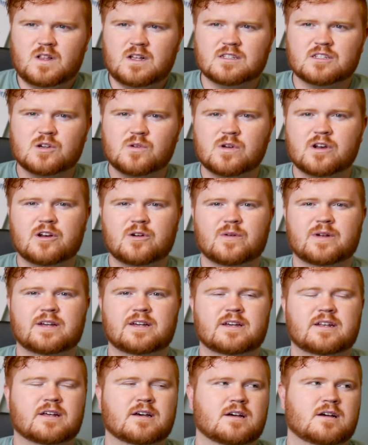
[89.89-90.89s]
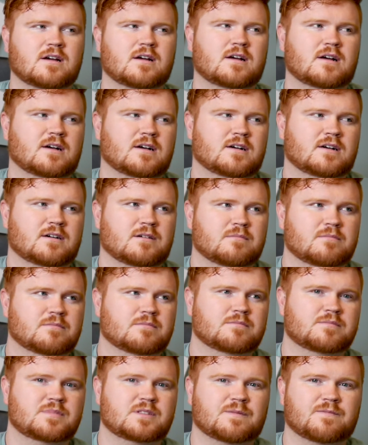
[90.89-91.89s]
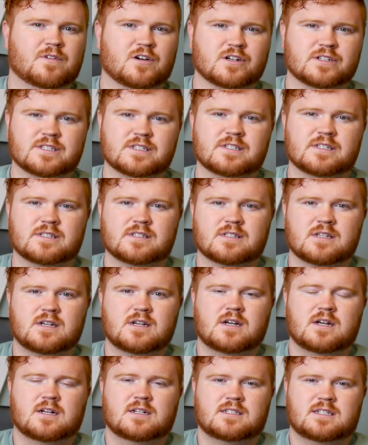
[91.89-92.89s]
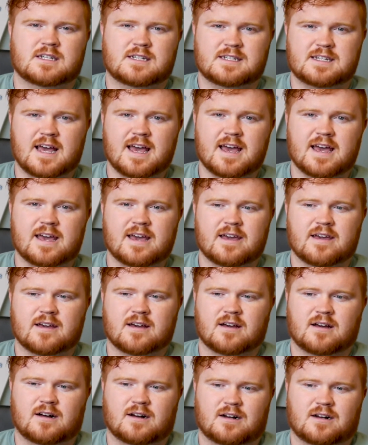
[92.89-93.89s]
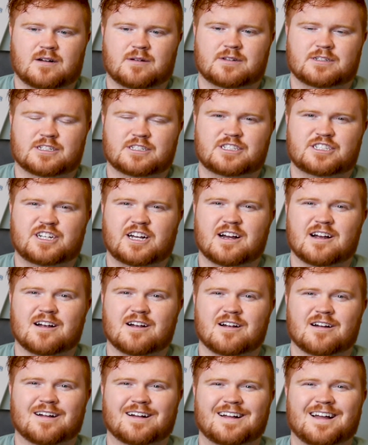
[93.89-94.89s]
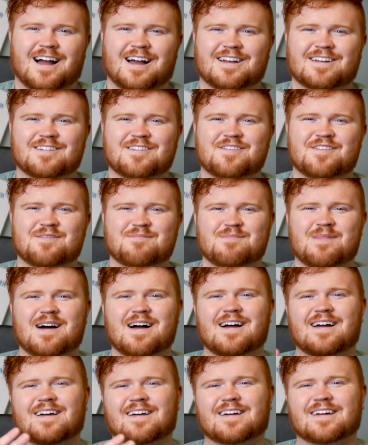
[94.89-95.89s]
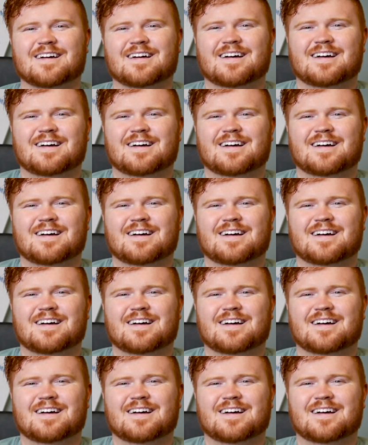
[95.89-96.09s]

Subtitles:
I wanted to read some verses today and just share kind of my